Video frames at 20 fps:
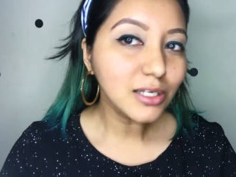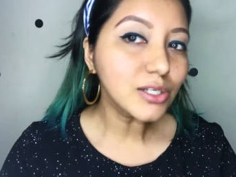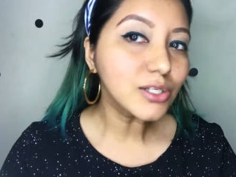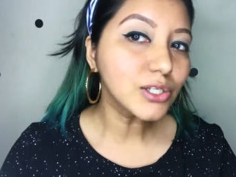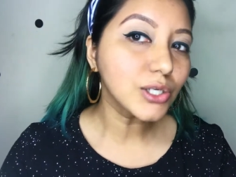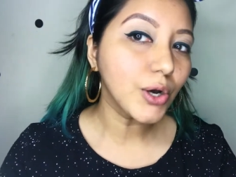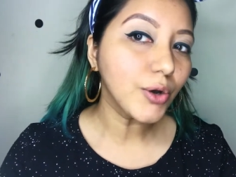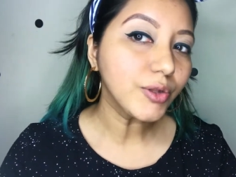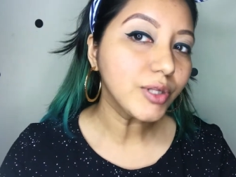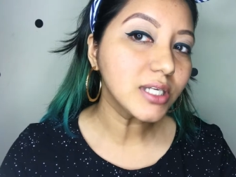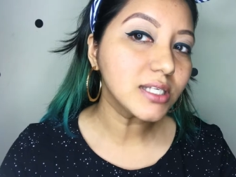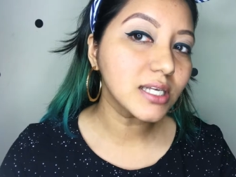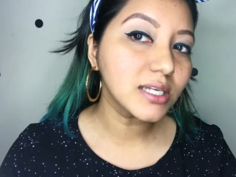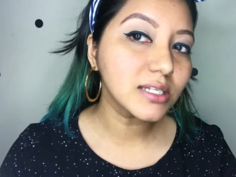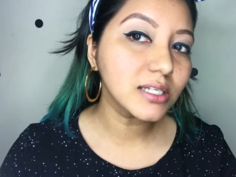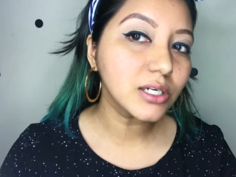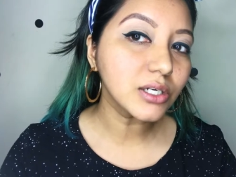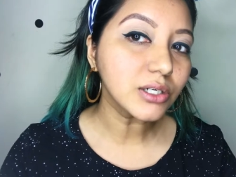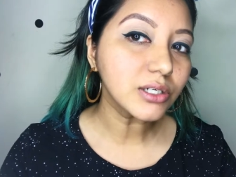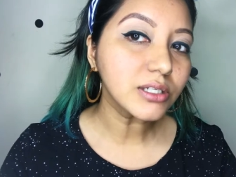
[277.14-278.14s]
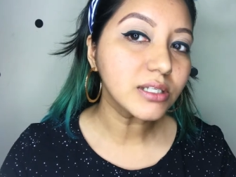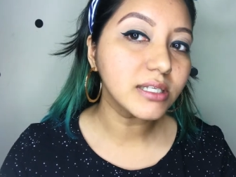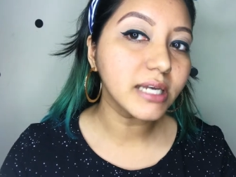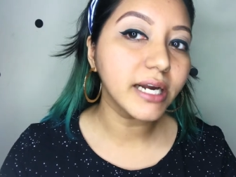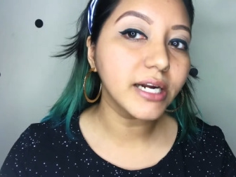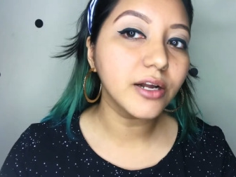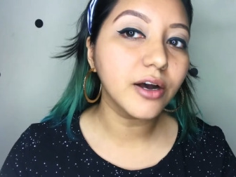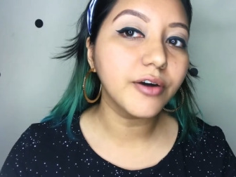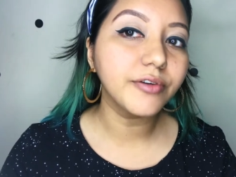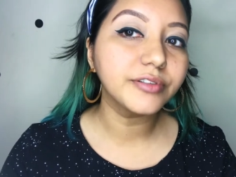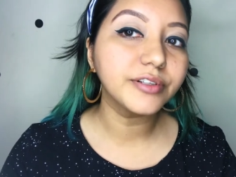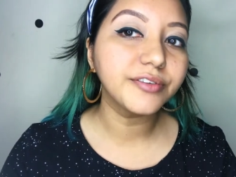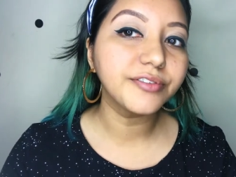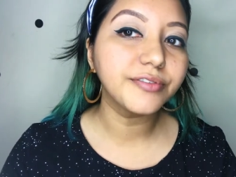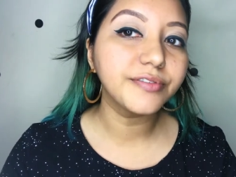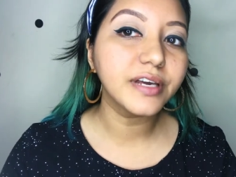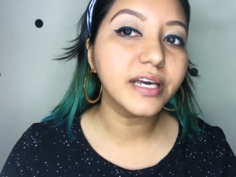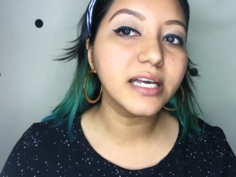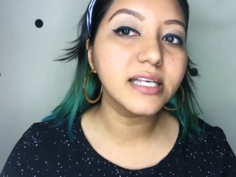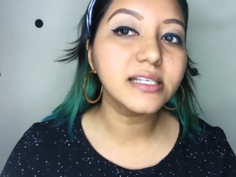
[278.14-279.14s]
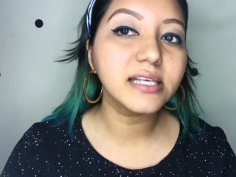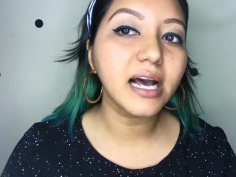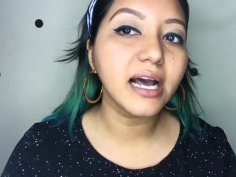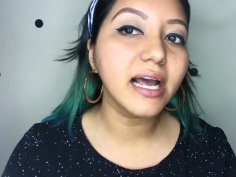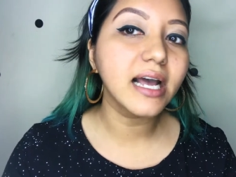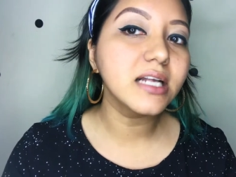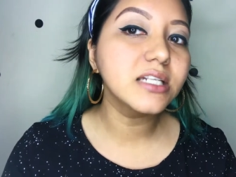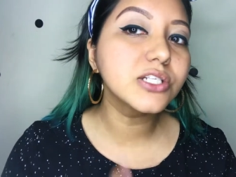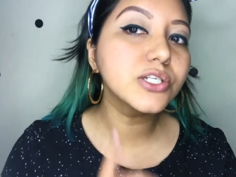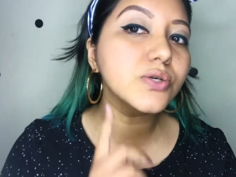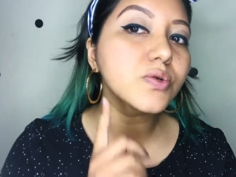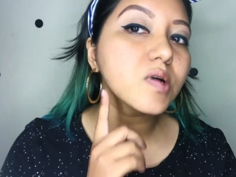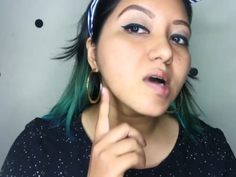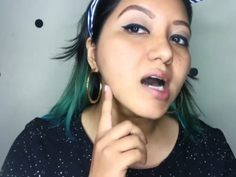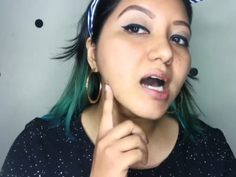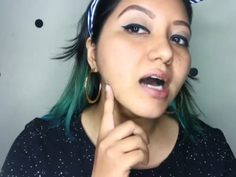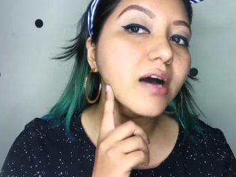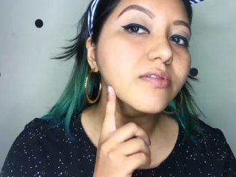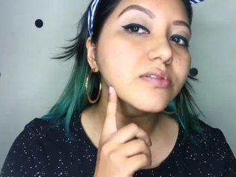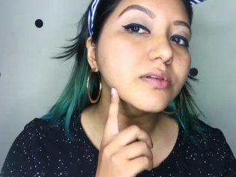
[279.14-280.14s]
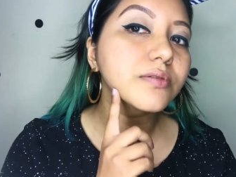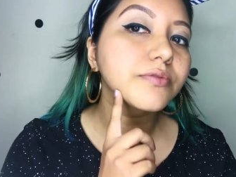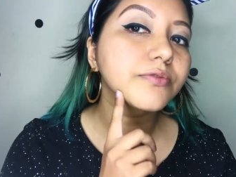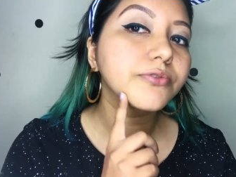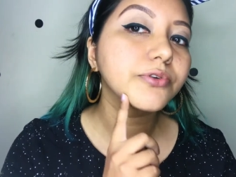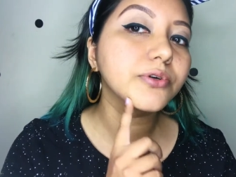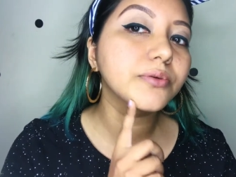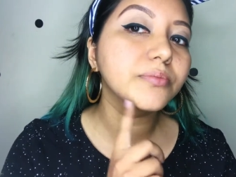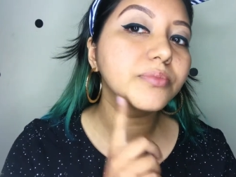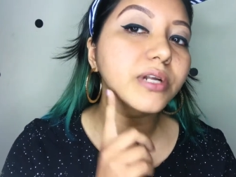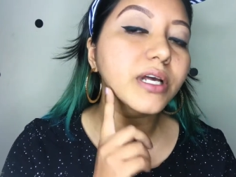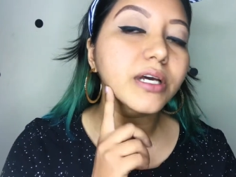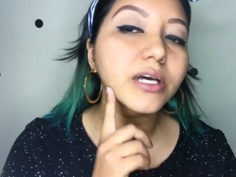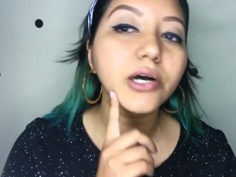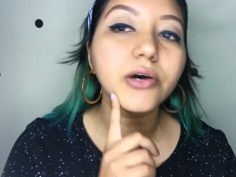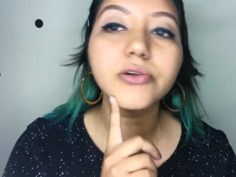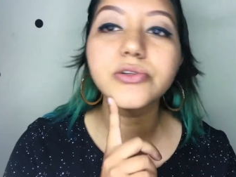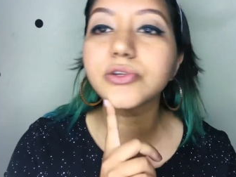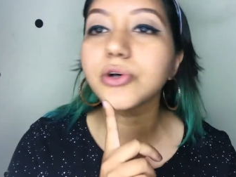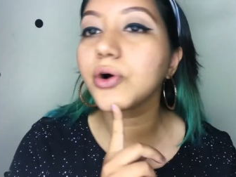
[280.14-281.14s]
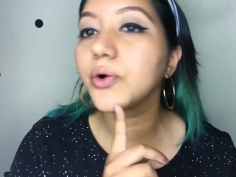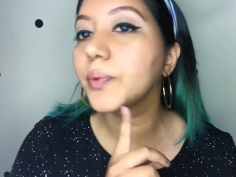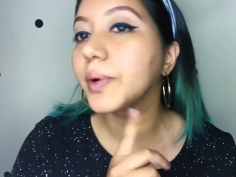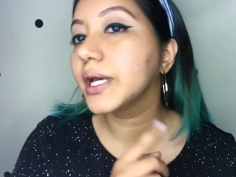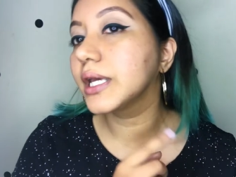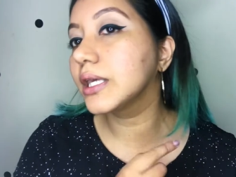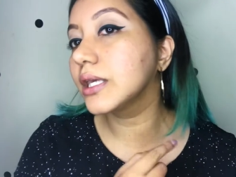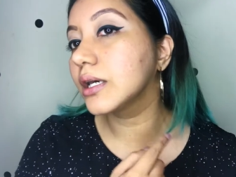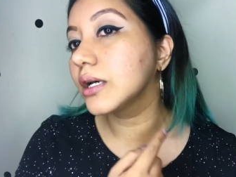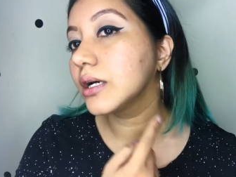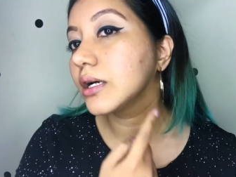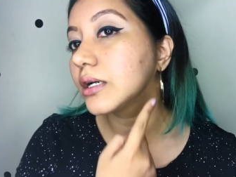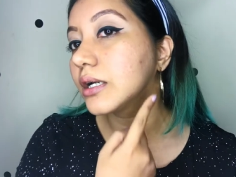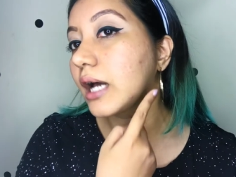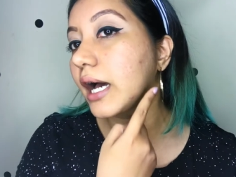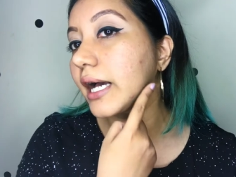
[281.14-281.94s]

So this is the good side of the face. I do have some few breakouts over here.